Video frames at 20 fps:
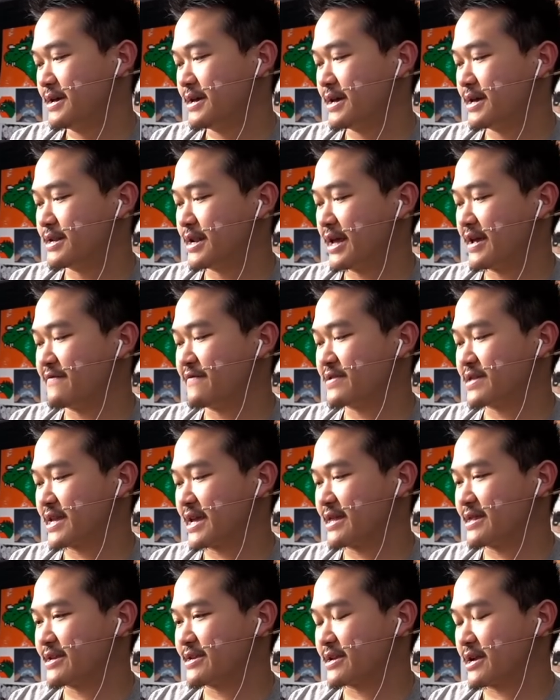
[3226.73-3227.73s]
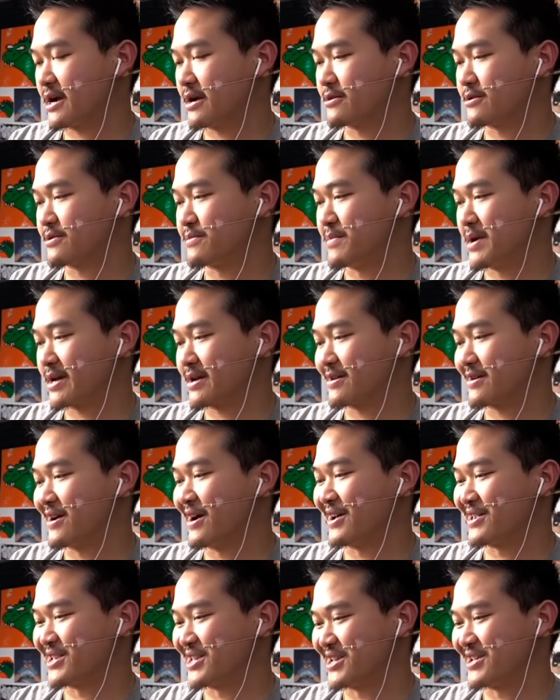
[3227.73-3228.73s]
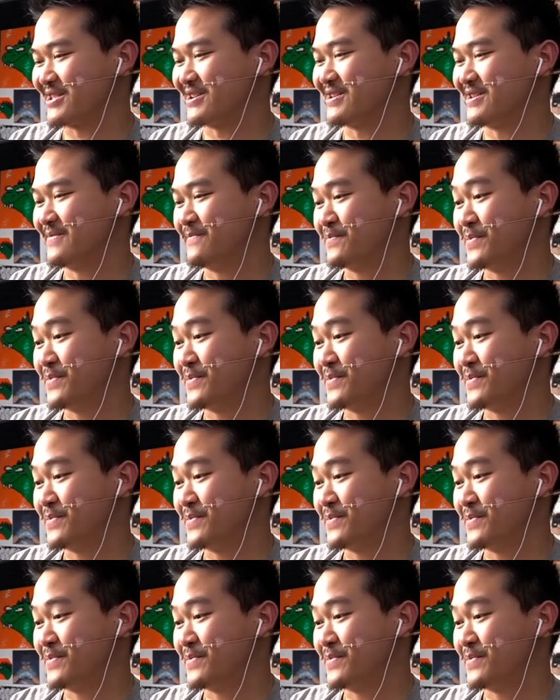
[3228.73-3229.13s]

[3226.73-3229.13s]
an Evangelion colored Mecha Godzilla?